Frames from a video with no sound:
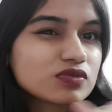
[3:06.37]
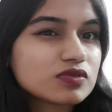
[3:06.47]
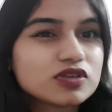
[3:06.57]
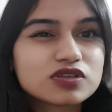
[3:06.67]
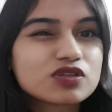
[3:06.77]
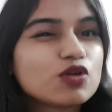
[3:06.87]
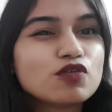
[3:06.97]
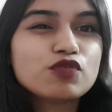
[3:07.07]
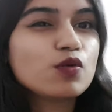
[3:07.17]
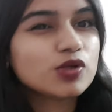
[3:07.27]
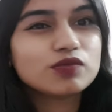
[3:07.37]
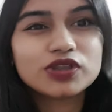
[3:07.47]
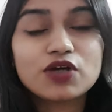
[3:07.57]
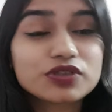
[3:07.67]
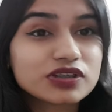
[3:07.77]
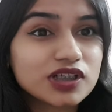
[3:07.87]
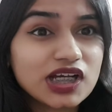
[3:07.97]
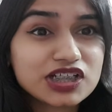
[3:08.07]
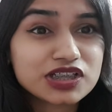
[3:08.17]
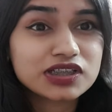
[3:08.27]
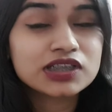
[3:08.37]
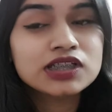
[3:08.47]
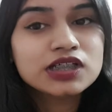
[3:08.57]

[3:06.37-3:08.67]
just go forward without introduction.